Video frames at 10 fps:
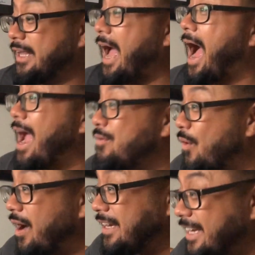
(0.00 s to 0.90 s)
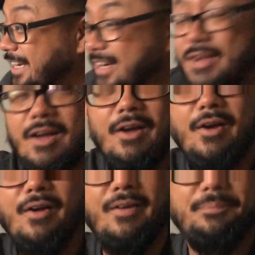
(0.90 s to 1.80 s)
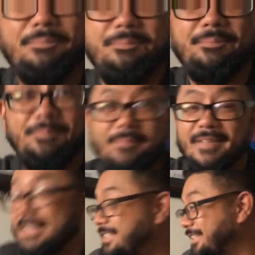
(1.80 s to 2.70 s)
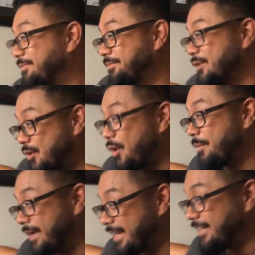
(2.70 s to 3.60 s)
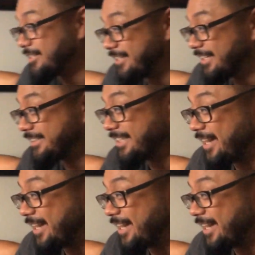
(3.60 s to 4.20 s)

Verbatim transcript: I wanted? Listen, you call my agent next